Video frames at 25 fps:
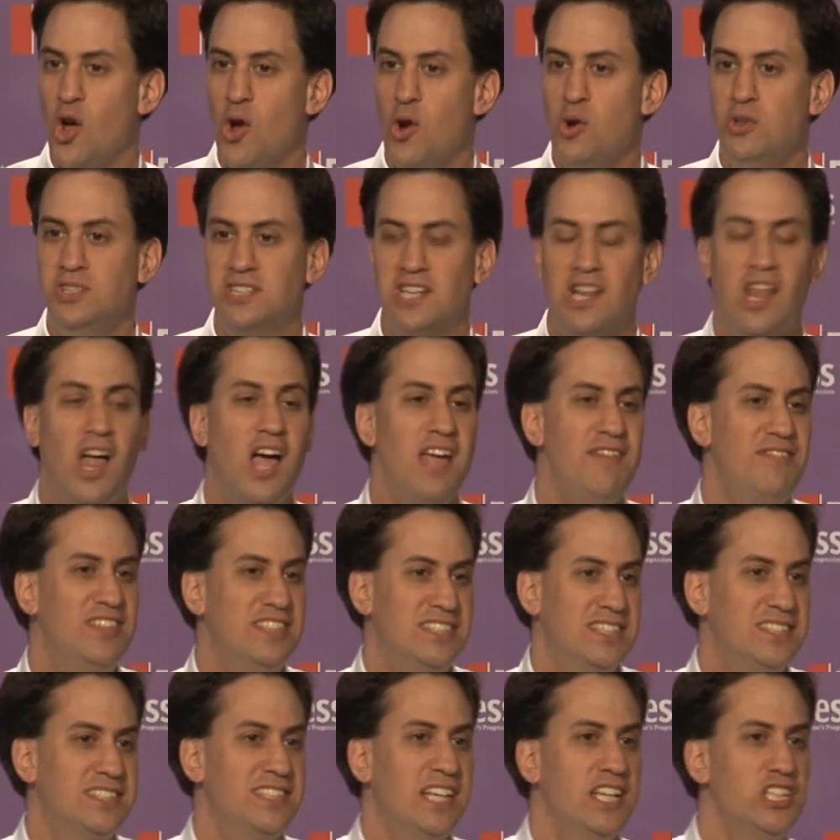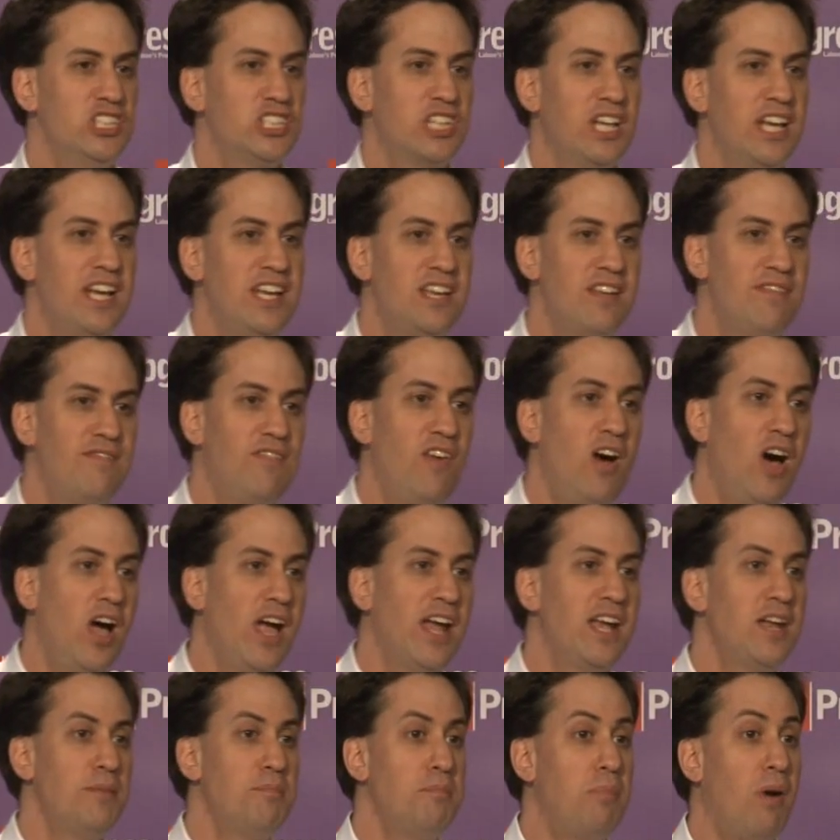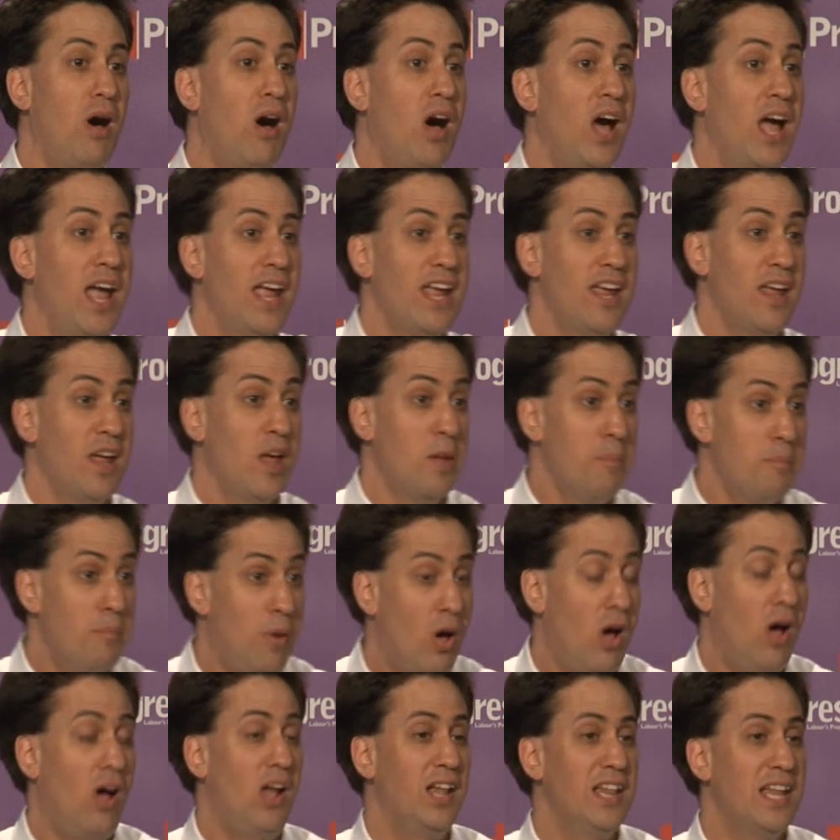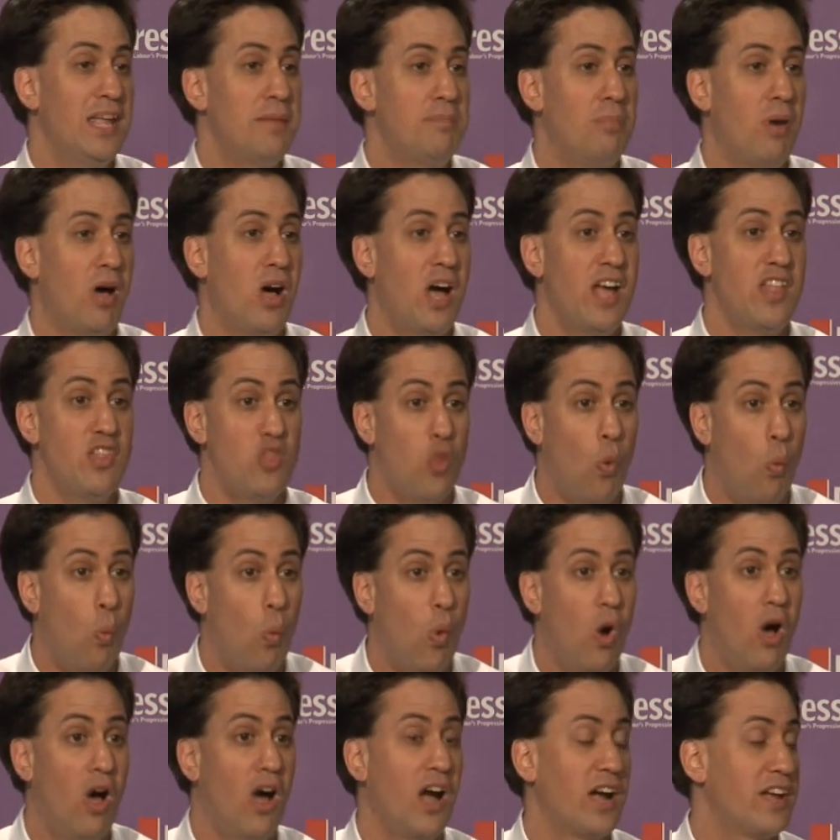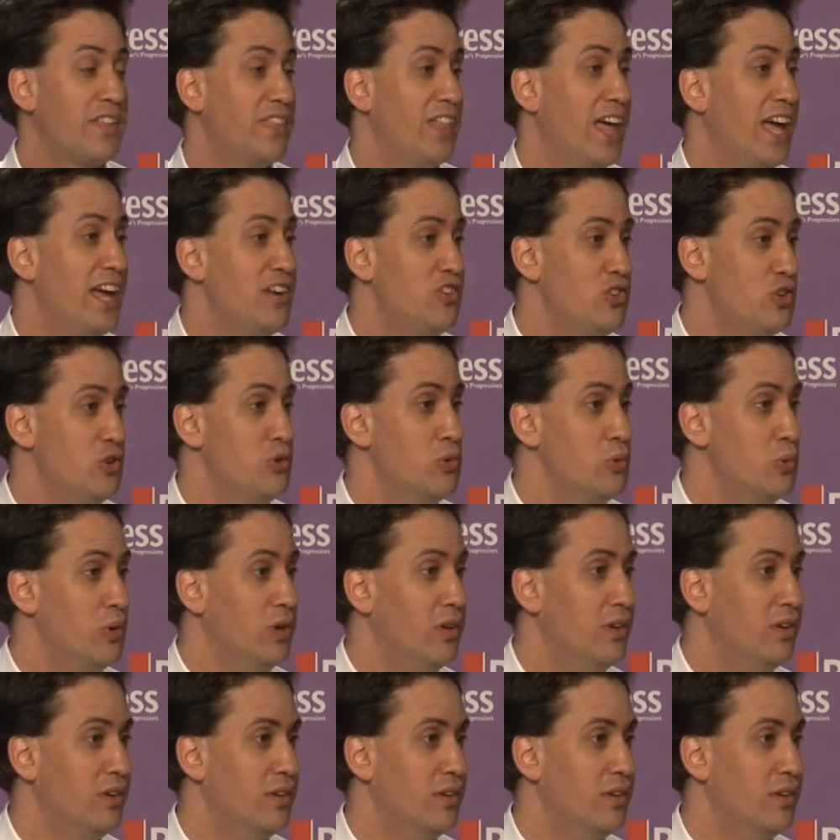whose life is essentially defined partly by the work they do